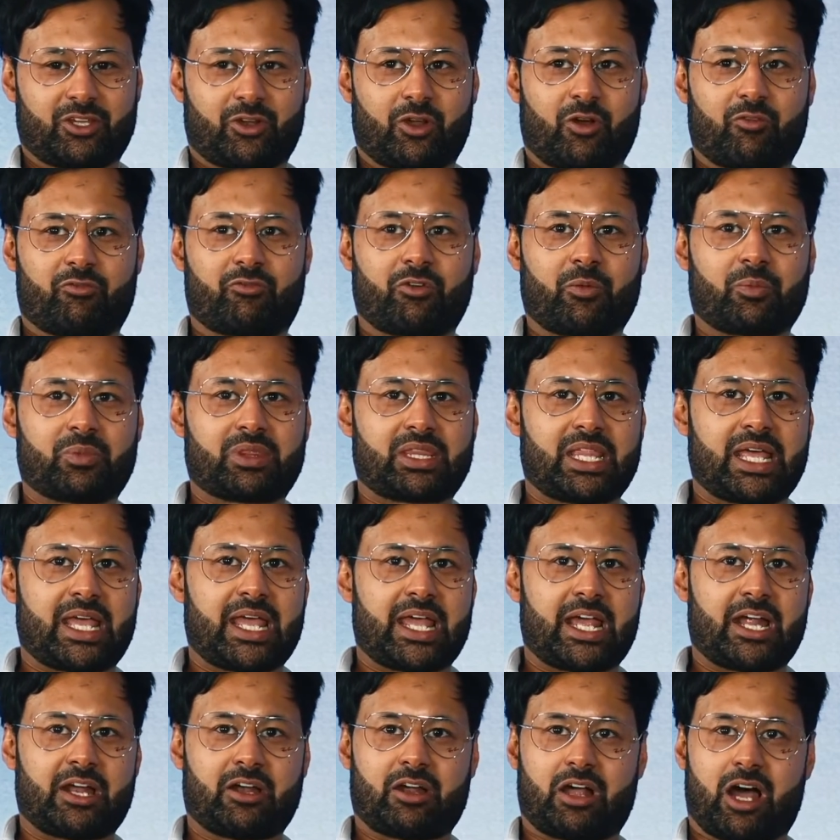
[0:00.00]
You know, from
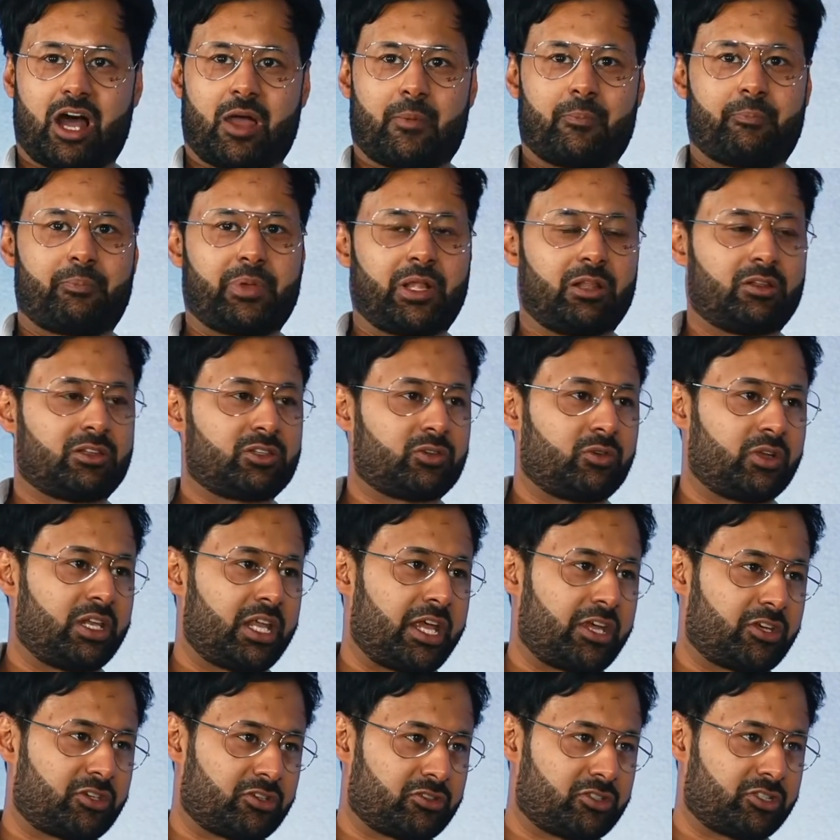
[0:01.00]
there, I built
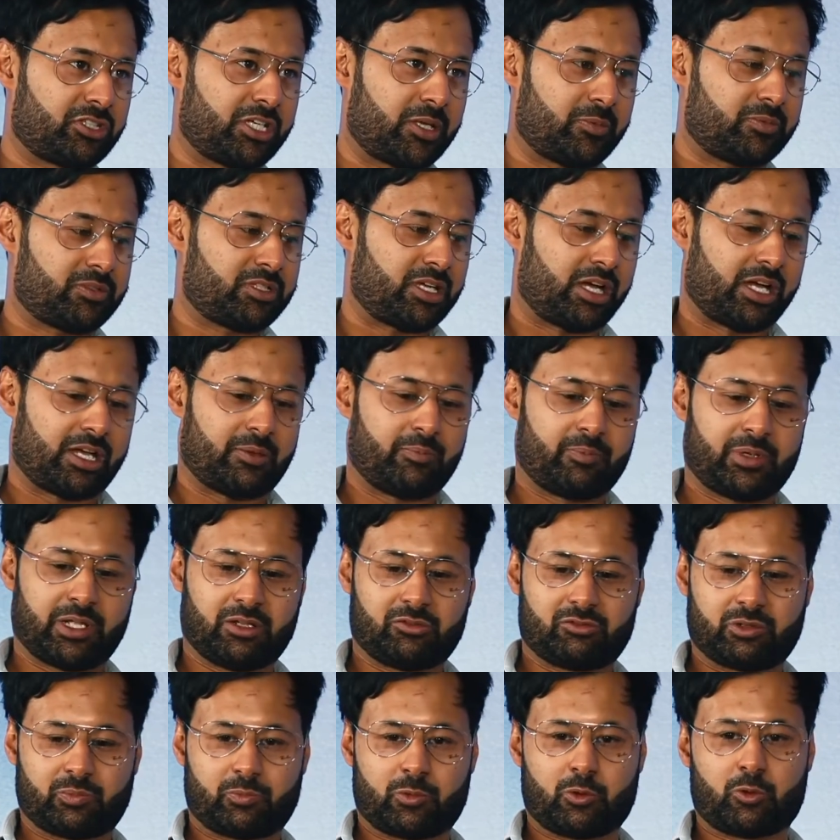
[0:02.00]
relationships. I
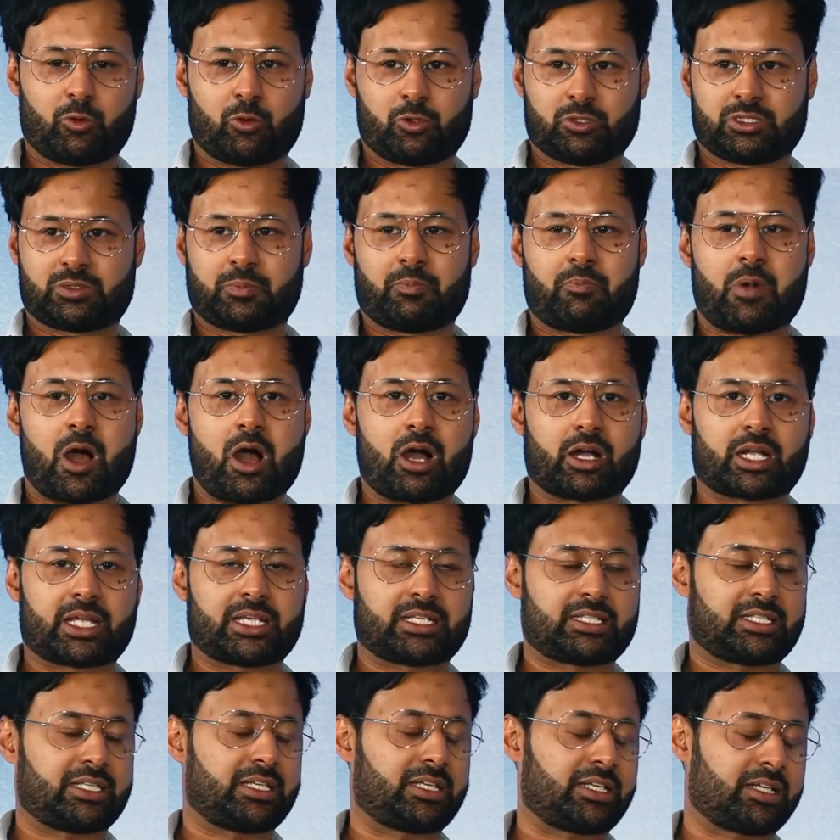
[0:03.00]
built rapport,
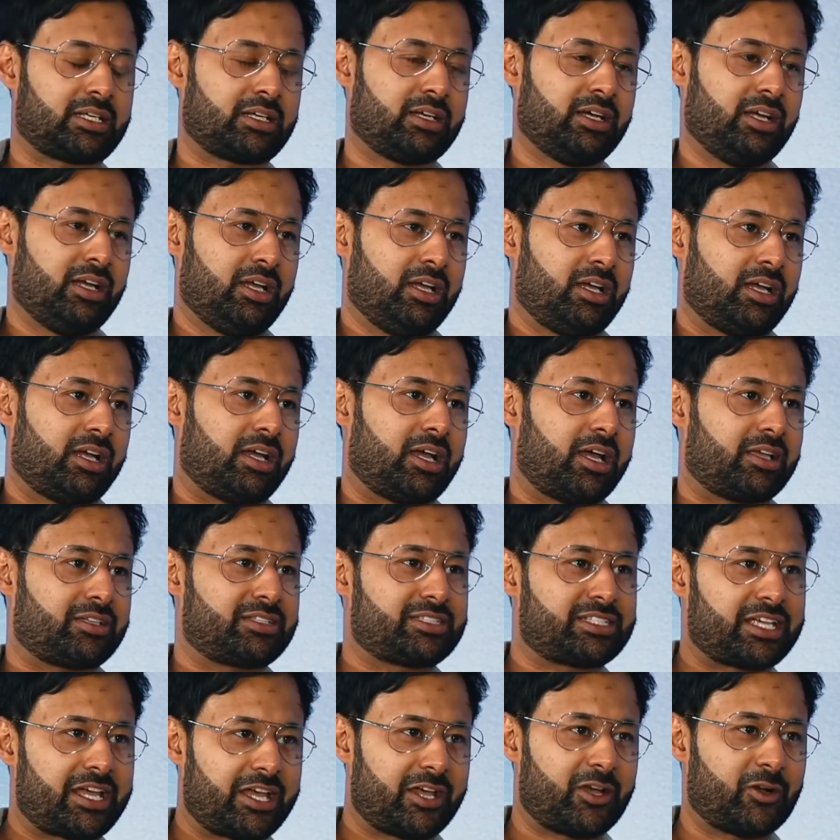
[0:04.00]
marketing,
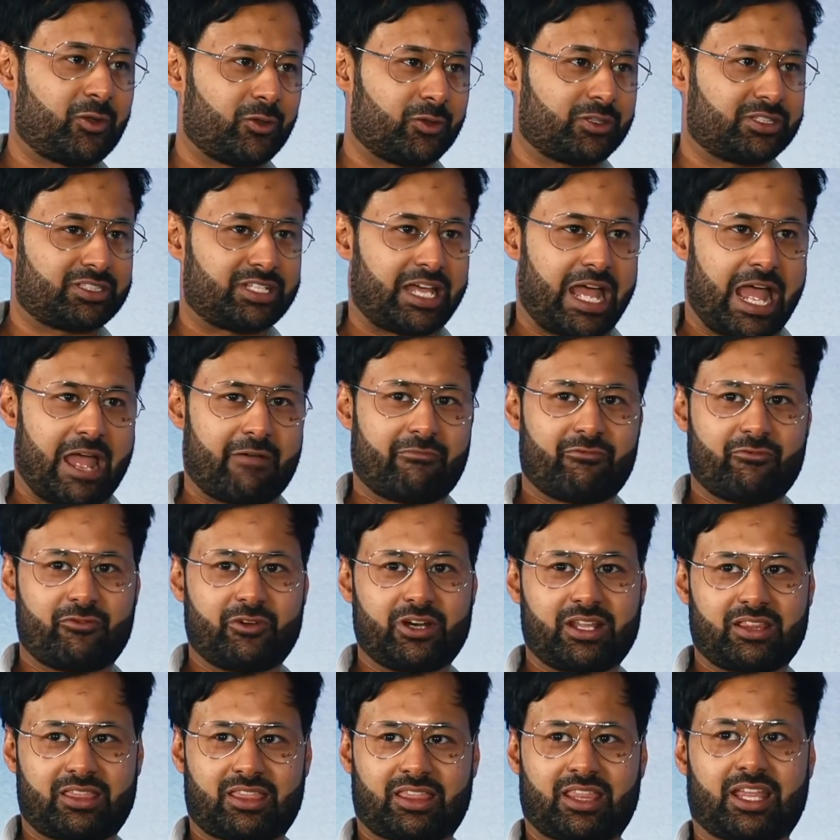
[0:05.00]
sales,
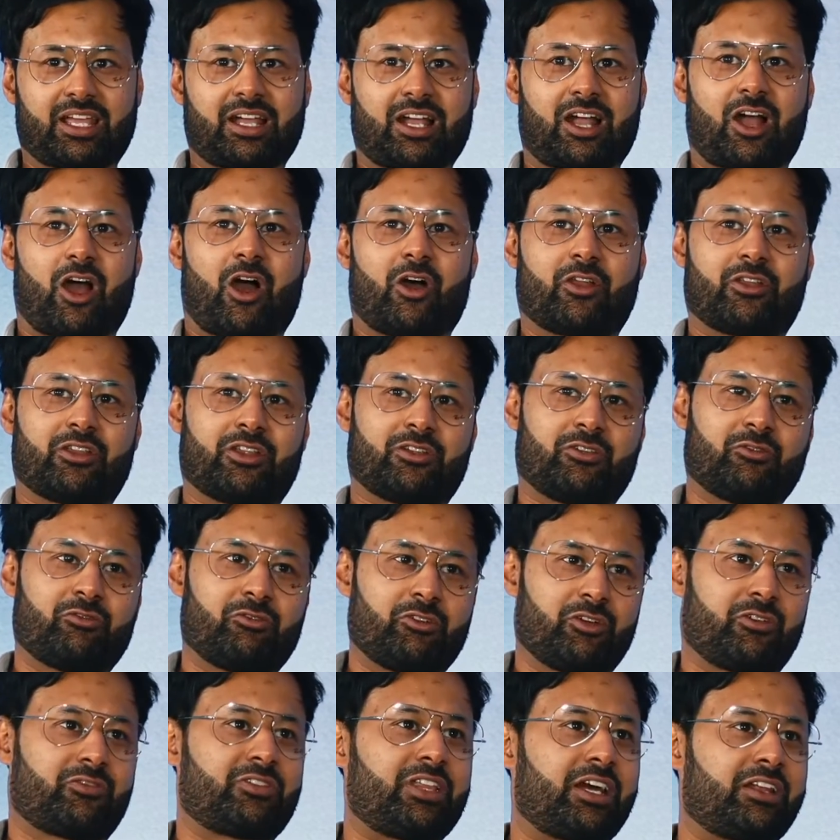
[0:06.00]
everything under the
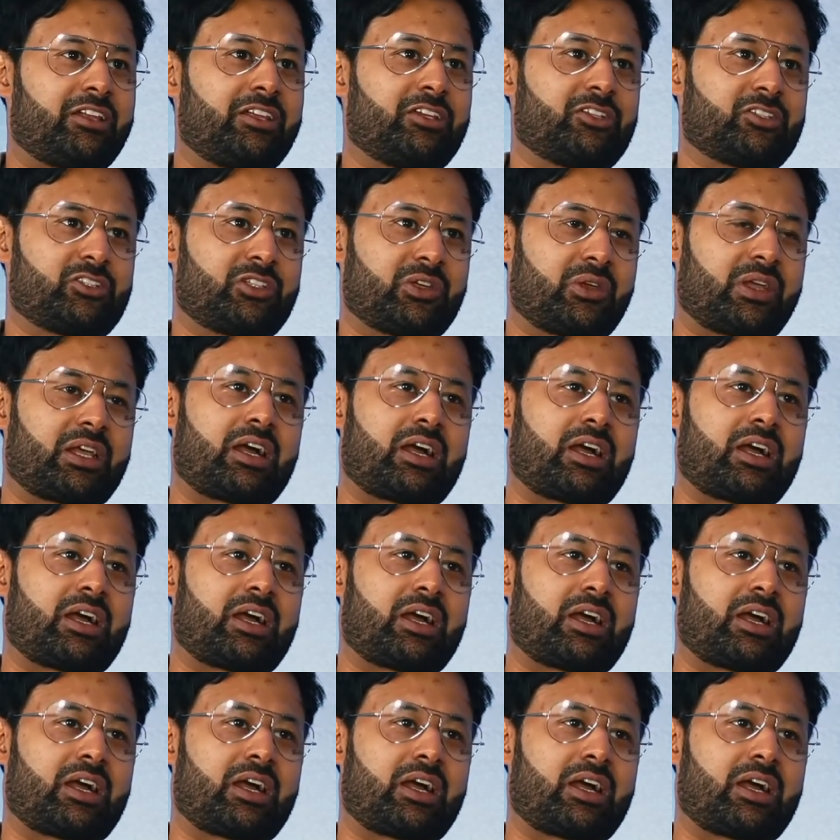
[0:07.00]
roof that needs